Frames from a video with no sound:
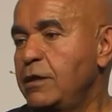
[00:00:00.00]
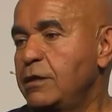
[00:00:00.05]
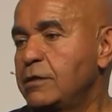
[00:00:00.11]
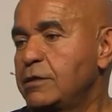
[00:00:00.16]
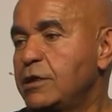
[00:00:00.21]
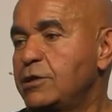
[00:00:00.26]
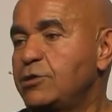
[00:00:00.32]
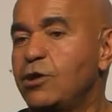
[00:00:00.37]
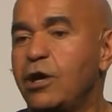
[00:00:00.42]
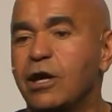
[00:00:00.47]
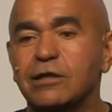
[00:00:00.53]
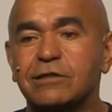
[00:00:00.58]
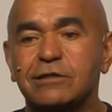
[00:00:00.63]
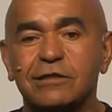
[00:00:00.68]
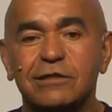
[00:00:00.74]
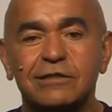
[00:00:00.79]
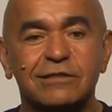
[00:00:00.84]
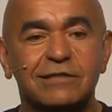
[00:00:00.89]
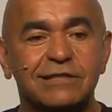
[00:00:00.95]
The
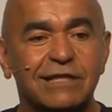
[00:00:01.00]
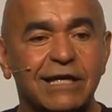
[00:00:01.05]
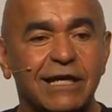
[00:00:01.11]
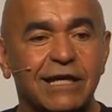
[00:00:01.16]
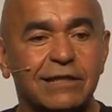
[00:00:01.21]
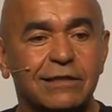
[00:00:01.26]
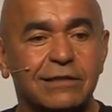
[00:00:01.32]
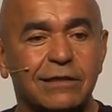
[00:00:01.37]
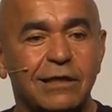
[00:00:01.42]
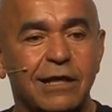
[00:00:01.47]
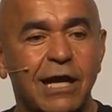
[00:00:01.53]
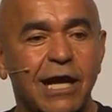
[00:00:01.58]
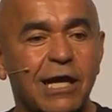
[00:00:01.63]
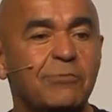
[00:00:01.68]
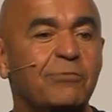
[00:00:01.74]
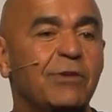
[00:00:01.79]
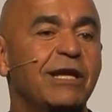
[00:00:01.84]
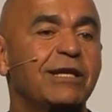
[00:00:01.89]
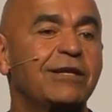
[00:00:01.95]
doctor said, I
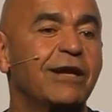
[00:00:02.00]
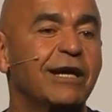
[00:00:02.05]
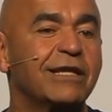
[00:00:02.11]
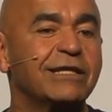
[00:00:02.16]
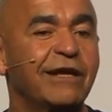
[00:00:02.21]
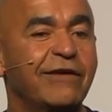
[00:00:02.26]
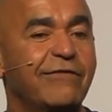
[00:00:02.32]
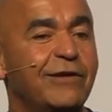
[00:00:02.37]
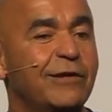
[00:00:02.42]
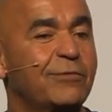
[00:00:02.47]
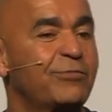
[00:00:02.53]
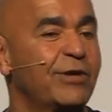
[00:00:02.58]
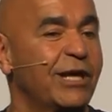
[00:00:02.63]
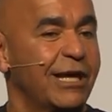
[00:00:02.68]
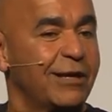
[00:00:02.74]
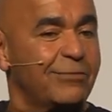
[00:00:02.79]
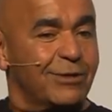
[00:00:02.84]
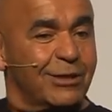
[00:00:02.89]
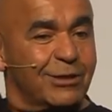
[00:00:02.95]
may not ever be
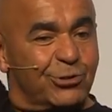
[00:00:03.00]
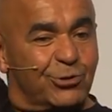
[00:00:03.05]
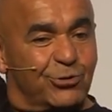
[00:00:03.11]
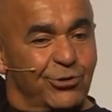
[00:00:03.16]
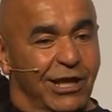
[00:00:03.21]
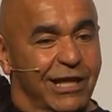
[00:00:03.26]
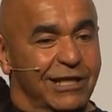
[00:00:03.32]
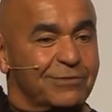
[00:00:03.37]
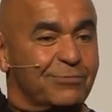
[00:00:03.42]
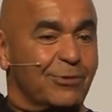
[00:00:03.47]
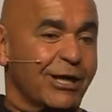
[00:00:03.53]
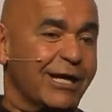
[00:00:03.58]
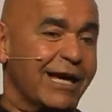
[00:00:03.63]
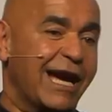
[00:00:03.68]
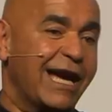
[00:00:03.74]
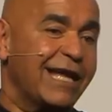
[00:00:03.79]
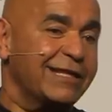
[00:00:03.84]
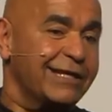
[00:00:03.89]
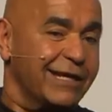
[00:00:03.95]
able to raise my
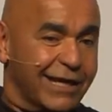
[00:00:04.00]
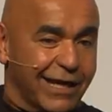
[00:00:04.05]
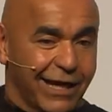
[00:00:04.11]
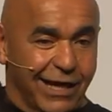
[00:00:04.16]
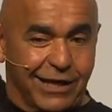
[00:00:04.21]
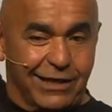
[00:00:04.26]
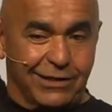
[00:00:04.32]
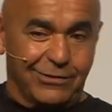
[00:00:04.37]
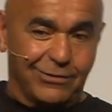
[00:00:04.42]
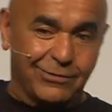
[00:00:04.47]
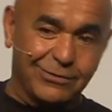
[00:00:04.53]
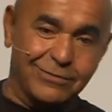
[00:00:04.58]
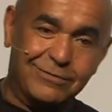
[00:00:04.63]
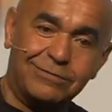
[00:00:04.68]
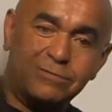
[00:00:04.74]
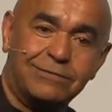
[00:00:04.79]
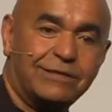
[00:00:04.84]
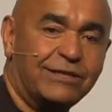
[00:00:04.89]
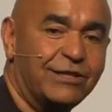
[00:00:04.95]
hand again or
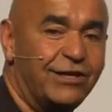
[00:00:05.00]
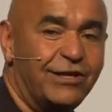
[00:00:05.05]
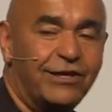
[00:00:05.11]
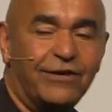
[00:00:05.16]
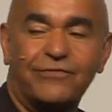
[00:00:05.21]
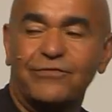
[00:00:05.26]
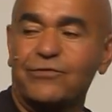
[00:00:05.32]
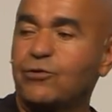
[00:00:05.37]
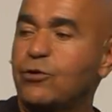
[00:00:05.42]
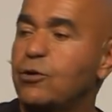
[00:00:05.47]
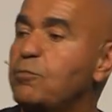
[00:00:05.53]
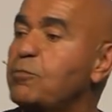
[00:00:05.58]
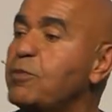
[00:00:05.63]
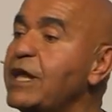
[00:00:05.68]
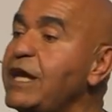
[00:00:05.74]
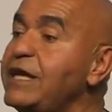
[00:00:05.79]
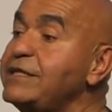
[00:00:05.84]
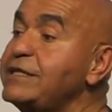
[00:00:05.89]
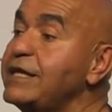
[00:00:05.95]
serve or
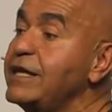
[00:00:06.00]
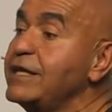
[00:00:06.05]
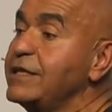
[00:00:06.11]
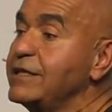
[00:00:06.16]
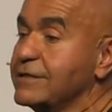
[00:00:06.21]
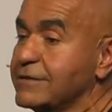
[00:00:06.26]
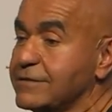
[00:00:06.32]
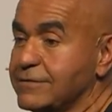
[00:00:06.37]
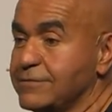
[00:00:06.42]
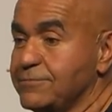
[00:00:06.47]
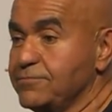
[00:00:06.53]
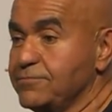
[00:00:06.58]
play tennis.